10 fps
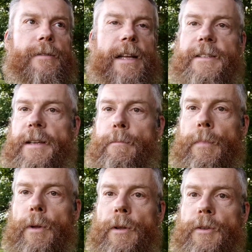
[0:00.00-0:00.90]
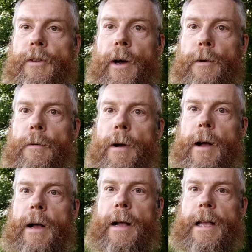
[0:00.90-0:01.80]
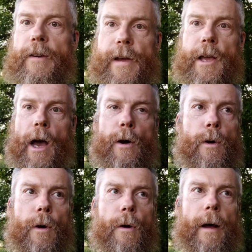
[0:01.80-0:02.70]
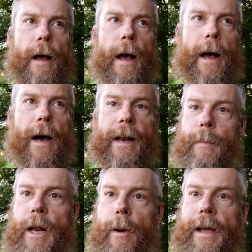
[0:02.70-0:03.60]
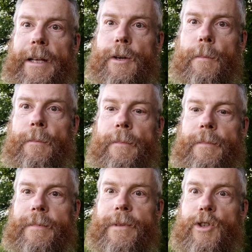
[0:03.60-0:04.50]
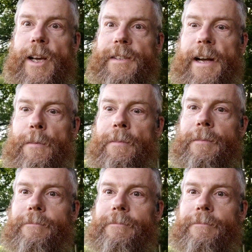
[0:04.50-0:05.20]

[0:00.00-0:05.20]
Dead simple. So give it a go and let me know how you get on. Cheers now.